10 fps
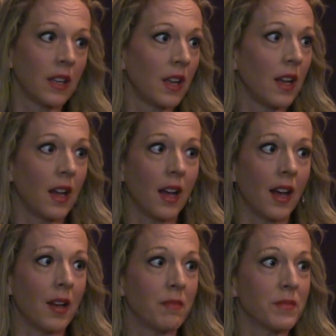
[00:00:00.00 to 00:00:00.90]

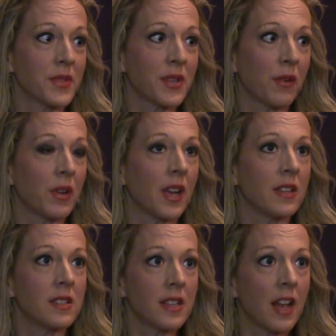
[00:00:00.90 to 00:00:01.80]
Mm. And
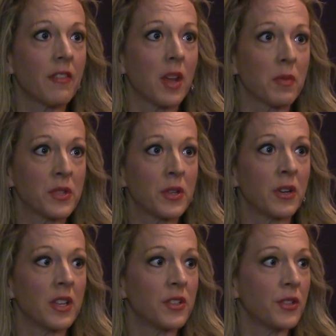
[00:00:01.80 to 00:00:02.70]
I did have the
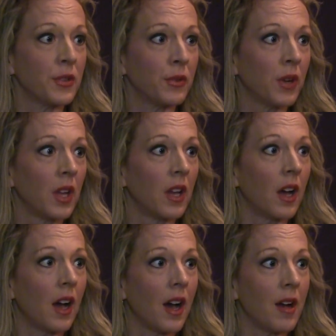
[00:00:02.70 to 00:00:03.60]
opportunity to,
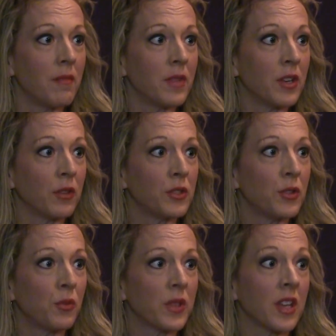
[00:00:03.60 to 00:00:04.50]
you know,
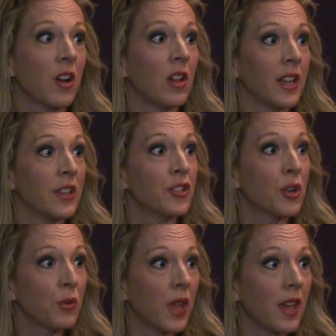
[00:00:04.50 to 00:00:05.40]
do what they call a
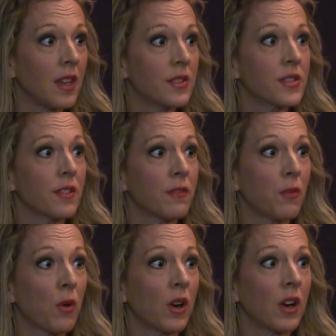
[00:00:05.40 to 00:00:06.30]
showcase
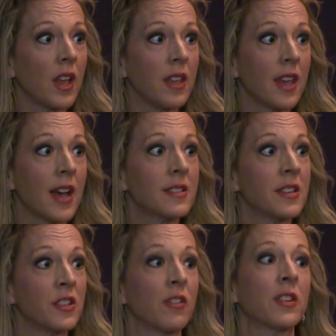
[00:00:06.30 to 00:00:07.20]
for a
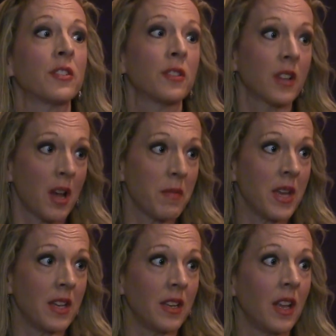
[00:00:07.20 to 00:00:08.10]
casting director to come
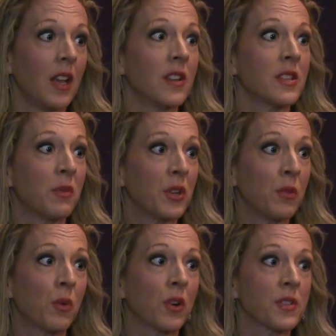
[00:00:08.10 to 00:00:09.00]
in, someone who
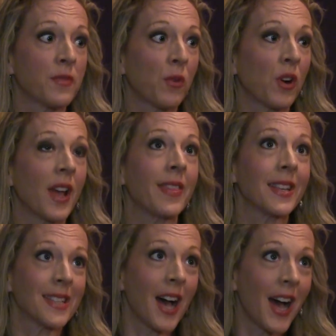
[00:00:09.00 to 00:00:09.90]
works for, at
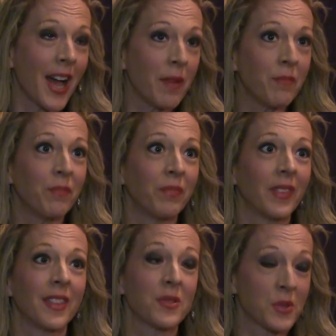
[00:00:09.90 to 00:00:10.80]
the time,
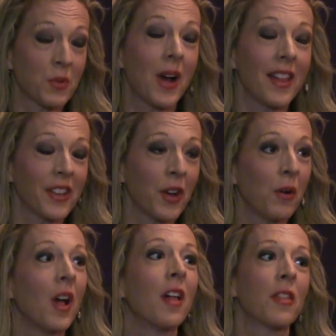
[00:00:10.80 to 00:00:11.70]
this was a while
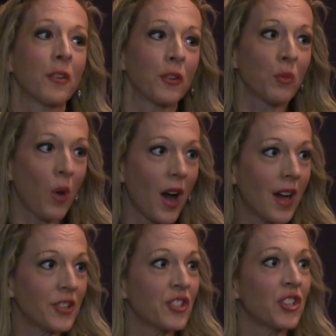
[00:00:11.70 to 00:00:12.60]
ago, Third
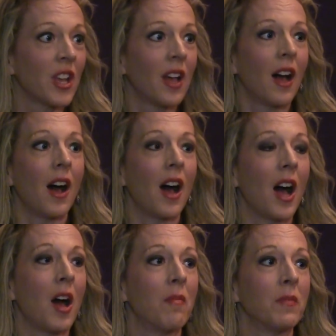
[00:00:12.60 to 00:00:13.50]
Watch,
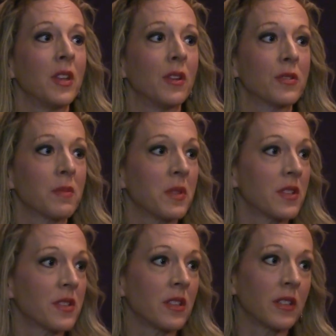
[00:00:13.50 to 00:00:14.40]
you know, some of
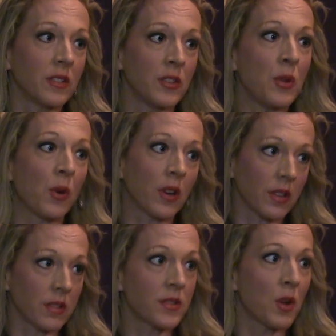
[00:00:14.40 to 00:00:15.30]
those New York
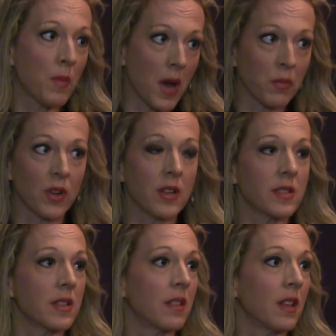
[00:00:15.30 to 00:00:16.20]
soap
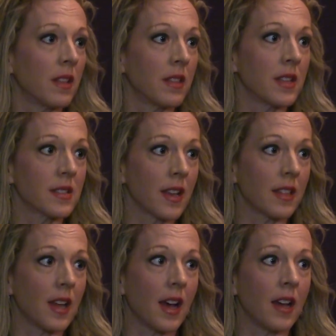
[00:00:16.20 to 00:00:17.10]
operas and things
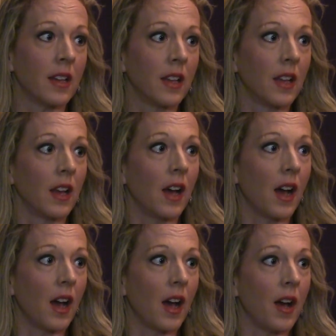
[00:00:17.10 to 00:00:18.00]
like that,
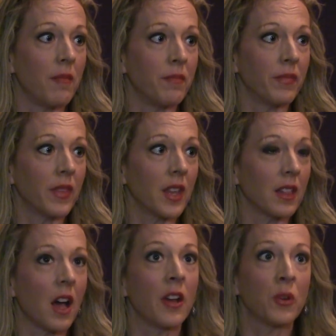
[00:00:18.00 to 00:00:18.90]

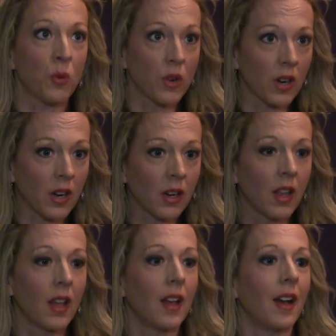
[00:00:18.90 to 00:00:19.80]
Law and Order.
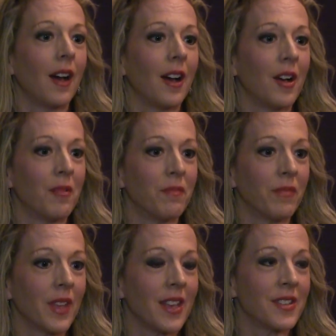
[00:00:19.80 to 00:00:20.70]

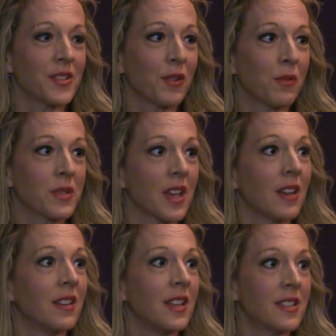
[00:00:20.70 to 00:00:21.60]
And so it was
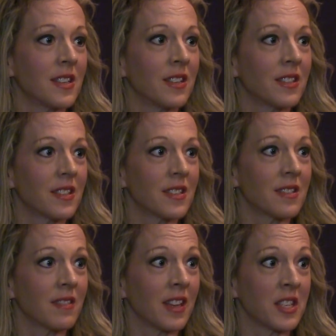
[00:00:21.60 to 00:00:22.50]
kind of neat to
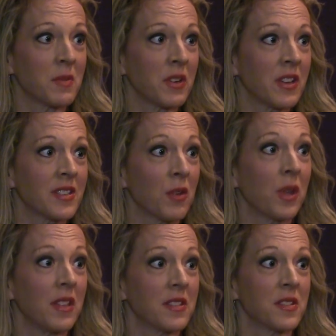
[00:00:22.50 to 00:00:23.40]
experience,
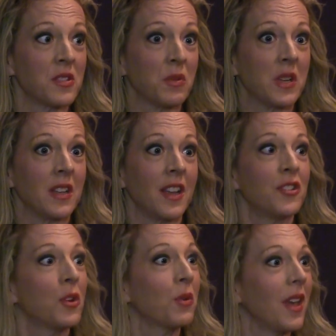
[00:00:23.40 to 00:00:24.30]
okay, this is doing a
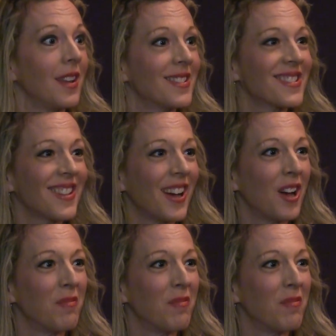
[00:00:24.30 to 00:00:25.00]
showcase.